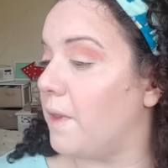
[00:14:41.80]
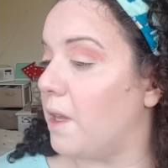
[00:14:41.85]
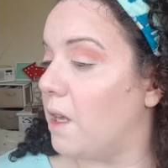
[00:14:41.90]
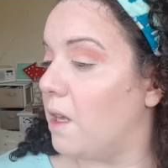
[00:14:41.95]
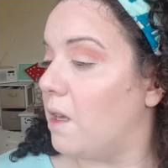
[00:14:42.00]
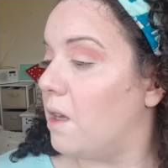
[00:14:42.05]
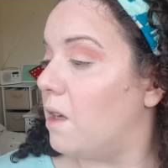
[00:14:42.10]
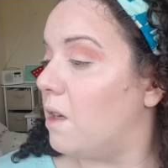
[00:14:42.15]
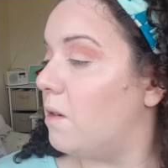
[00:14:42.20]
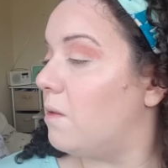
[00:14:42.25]

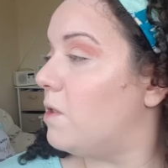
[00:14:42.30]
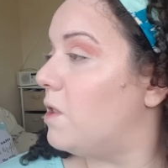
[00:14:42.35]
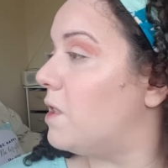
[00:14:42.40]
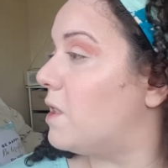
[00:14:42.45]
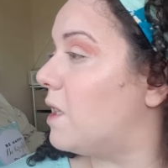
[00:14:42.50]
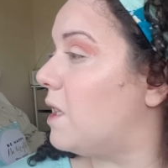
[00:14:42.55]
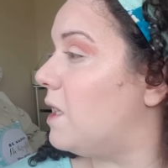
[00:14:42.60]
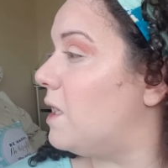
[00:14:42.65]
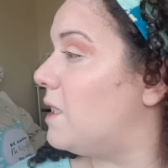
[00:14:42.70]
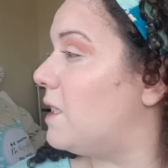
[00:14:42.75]
I'm
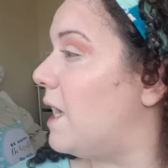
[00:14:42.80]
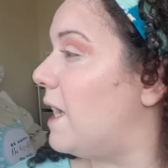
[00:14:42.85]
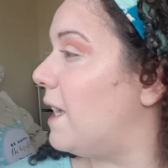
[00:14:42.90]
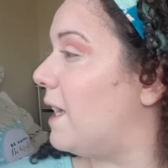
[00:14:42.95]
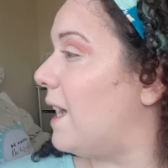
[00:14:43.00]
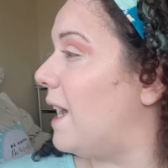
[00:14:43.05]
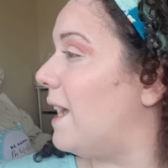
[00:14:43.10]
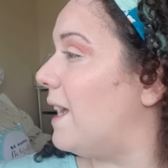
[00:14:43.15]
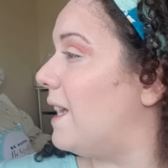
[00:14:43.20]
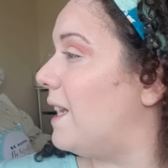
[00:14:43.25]
just going to
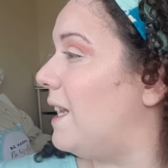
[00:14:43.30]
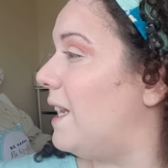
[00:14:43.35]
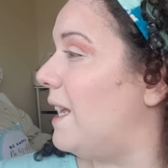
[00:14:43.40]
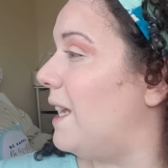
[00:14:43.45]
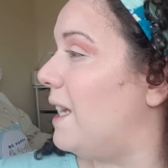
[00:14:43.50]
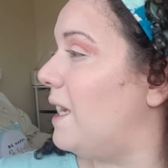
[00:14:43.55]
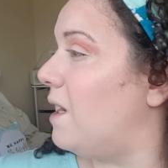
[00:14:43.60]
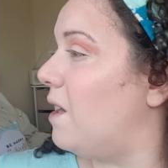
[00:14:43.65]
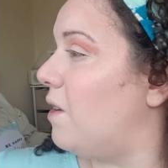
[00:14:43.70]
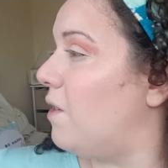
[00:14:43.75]
take a
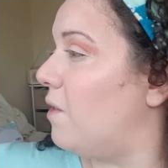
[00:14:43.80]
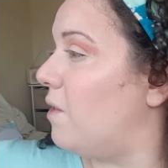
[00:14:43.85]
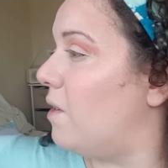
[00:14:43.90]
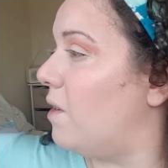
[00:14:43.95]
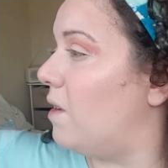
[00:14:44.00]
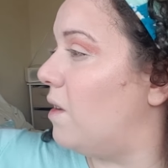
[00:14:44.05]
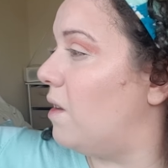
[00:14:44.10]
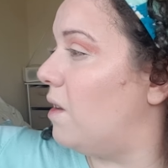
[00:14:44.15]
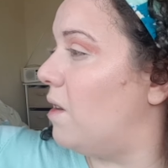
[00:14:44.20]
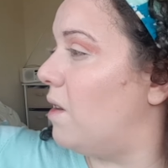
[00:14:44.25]
clean
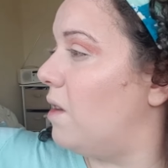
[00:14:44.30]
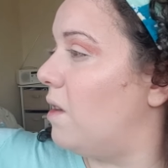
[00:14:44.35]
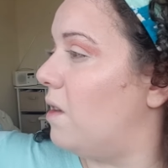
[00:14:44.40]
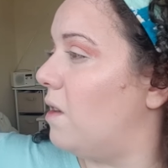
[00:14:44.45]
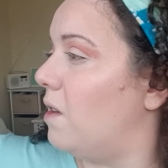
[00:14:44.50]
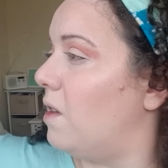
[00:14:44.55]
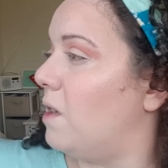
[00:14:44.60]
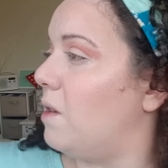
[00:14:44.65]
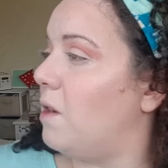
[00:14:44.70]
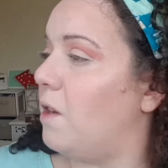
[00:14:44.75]

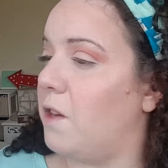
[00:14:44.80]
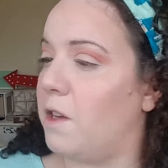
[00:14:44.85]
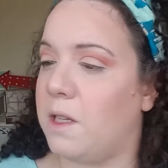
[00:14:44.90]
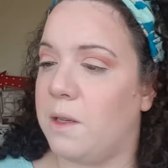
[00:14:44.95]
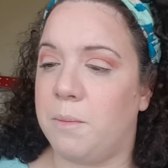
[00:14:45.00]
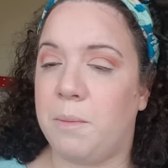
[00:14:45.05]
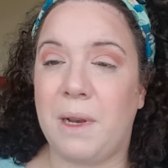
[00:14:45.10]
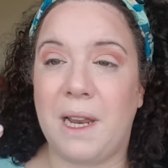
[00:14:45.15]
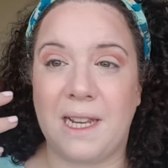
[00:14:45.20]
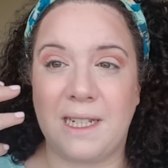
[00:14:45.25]

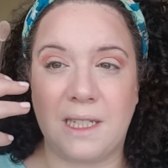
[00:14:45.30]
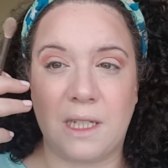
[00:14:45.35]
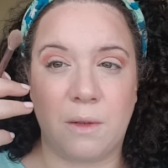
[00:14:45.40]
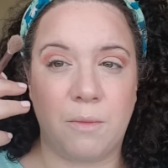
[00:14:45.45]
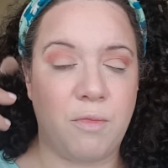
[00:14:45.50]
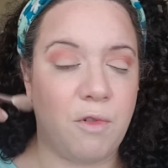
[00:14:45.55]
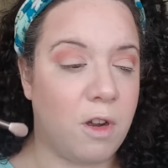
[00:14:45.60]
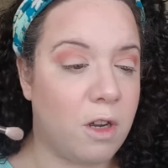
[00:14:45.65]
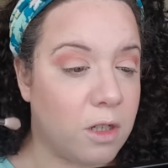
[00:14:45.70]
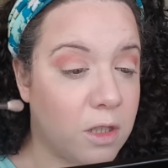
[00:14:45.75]

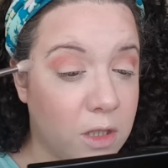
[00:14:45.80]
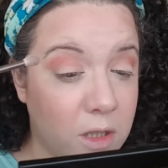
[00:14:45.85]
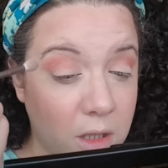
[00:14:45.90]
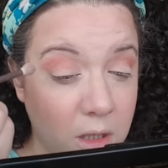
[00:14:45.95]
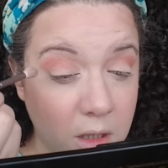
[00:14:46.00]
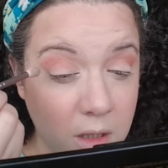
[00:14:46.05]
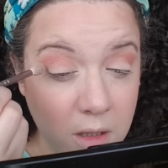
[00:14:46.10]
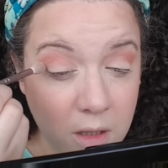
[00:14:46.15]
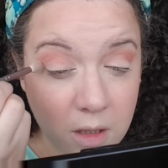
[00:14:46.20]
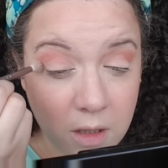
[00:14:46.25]
blending brush
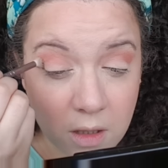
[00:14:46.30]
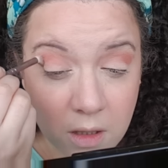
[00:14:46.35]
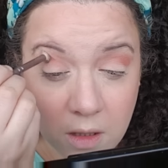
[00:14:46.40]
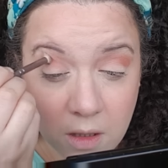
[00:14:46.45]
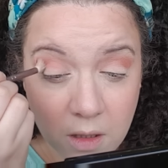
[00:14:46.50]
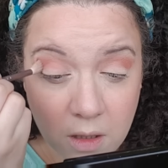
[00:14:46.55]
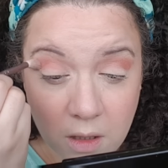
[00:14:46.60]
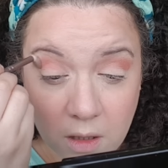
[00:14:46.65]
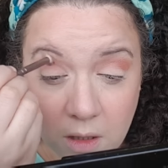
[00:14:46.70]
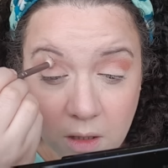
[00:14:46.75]

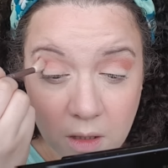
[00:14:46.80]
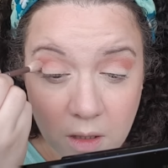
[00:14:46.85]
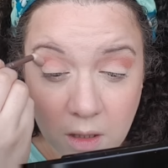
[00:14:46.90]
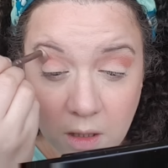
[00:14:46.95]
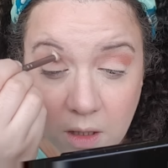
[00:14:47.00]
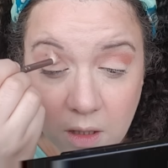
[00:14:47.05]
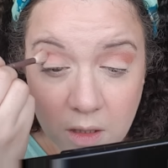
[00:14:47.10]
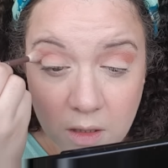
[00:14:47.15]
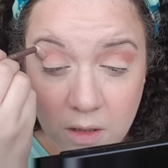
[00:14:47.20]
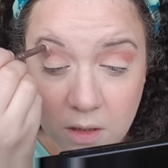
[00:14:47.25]

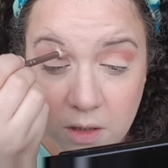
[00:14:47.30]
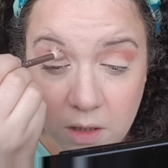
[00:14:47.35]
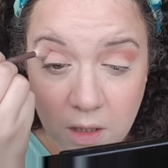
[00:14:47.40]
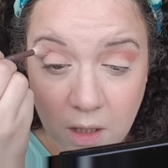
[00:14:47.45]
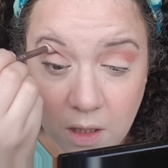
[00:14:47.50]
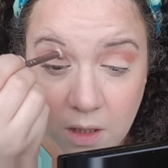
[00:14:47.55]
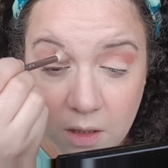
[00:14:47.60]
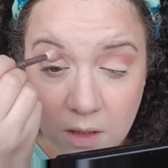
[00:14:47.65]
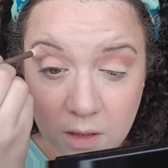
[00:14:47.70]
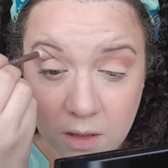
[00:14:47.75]
and
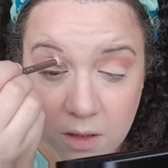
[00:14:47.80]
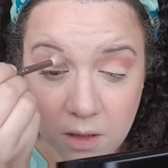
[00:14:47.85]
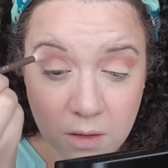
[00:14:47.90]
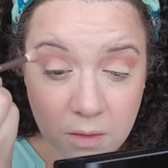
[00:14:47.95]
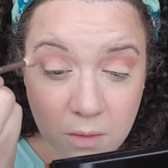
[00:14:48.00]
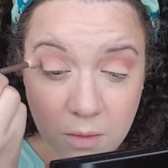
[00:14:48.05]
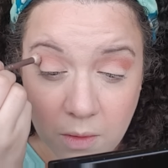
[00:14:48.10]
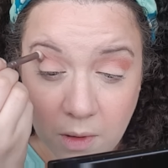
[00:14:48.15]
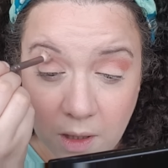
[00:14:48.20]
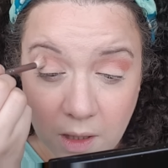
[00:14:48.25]
just
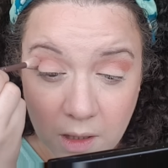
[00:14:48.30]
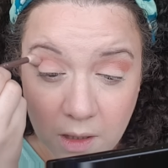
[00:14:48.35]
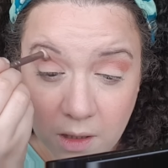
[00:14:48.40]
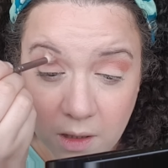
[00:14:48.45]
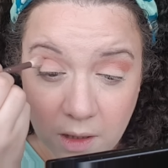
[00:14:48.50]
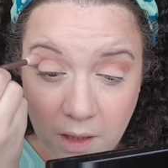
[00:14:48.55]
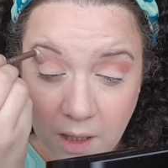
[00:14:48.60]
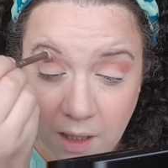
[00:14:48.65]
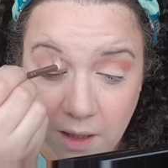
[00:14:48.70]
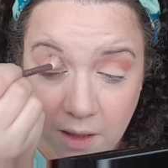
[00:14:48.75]

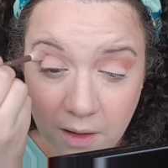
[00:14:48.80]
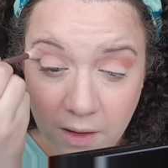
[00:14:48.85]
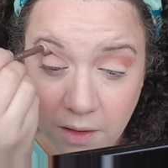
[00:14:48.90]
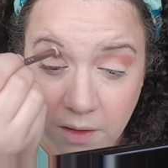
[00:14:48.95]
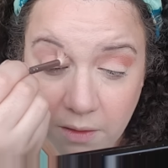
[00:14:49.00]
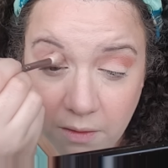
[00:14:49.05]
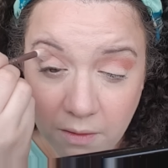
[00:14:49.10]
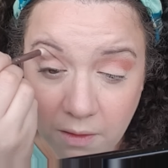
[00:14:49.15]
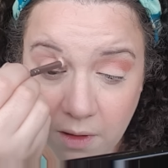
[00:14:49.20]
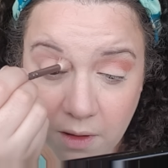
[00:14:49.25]
work that
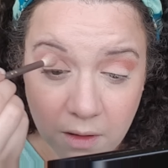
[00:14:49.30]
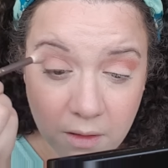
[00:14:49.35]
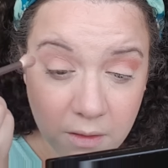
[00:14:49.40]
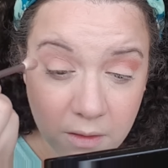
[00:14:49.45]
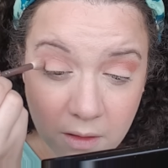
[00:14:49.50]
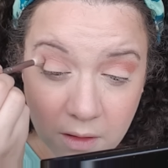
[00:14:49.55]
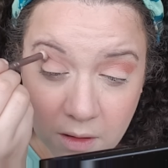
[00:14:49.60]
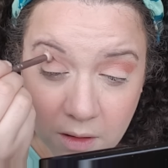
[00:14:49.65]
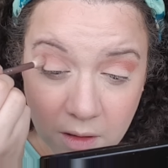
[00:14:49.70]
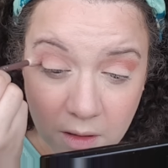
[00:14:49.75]

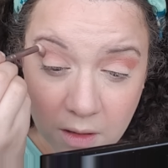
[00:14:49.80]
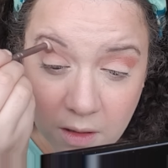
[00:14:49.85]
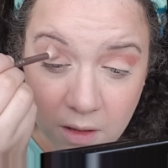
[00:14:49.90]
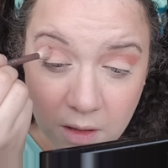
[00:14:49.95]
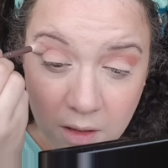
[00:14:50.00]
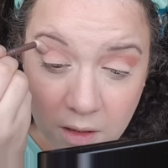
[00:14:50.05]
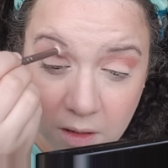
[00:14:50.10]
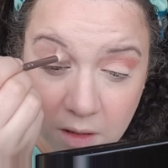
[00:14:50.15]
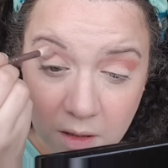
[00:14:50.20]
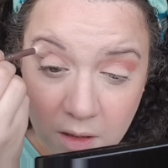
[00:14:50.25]
through.
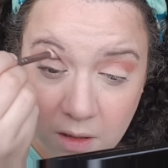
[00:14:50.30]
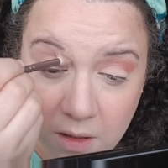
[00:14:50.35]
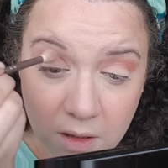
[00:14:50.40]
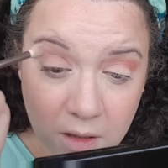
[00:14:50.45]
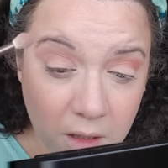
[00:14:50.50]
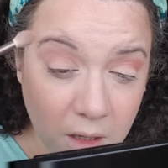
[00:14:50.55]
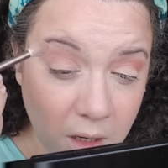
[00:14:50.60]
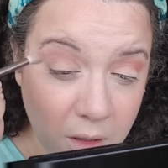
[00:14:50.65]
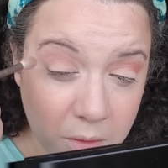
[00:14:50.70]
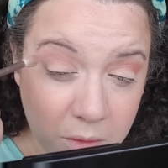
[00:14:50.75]

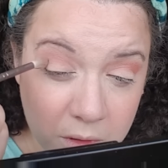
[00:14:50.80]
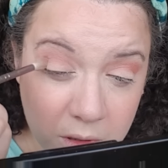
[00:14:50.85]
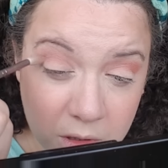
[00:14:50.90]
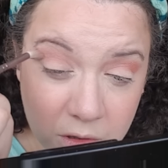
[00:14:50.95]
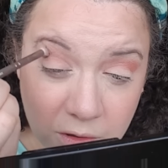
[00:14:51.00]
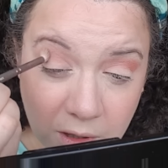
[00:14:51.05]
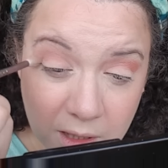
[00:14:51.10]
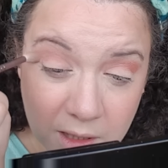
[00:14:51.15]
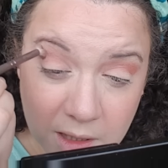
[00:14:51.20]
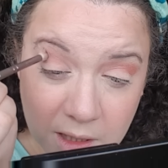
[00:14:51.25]
I want the
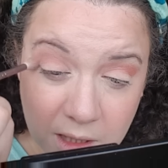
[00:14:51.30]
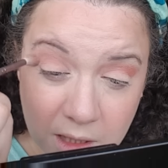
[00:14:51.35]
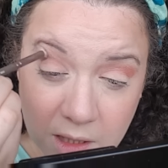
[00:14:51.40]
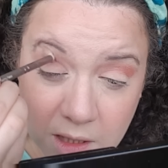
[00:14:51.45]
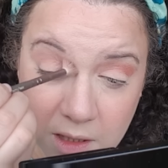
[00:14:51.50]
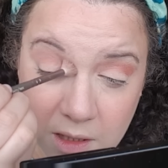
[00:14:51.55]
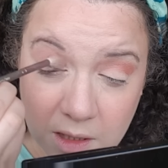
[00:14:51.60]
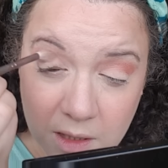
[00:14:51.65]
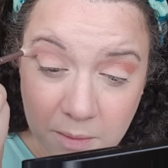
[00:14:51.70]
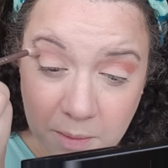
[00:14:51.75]

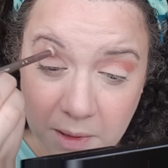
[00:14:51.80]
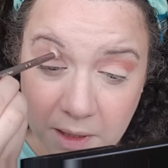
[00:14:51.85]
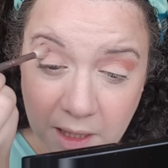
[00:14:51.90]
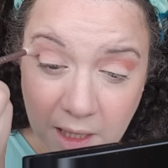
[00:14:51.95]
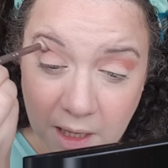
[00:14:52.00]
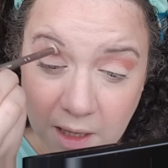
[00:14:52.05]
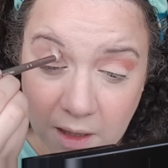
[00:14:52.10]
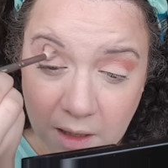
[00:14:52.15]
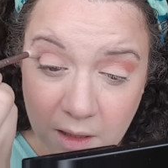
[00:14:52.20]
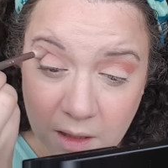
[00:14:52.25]
transition to be
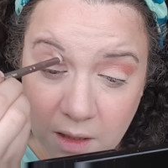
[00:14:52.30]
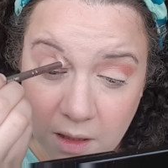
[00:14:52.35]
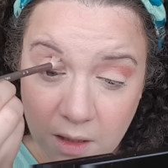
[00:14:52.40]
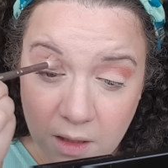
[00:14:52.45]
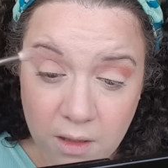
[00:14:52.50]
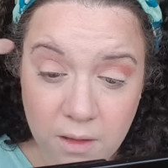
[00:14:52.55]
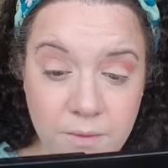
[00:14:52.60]
there.